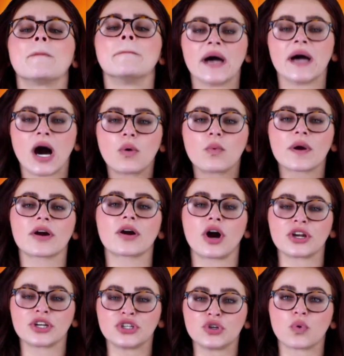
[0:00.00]
malware
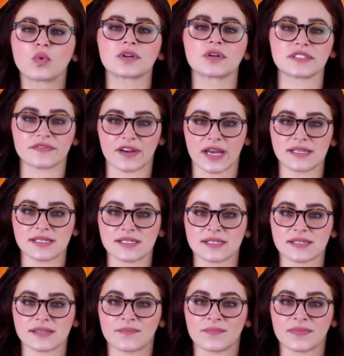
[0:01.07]
on your
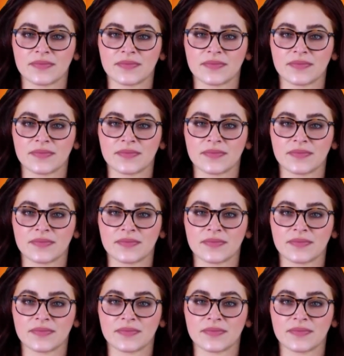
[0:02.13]
device.